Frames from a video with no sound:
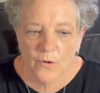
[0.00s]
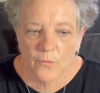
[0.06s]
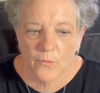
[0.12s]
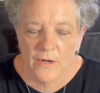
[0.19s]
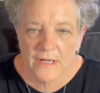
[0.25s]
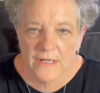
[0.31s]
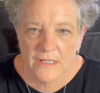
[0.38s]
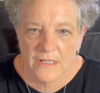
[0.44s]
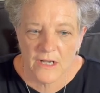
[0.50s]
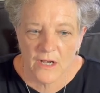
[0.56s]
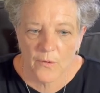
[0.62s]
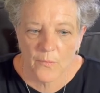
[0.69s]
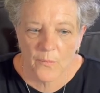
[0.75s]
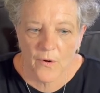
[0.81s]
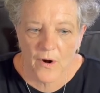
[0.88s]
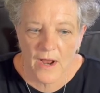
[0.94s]

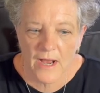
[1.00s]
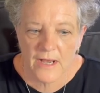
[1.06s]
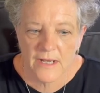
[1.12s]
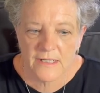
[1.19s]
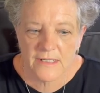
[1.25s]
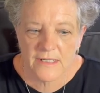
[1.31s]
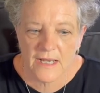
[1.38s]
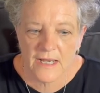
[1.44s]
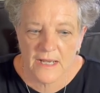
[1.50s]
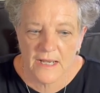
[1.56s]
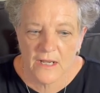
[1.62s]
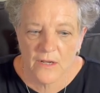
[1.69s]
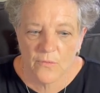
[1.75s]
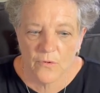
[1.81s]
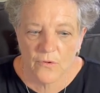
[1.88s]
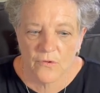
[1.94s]
resale price
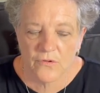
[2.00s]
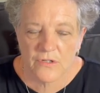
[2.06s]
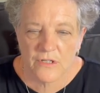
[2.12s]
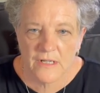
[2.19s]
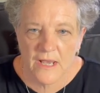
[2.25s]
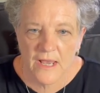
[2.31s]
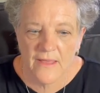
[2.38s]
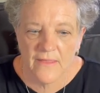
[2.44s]
equals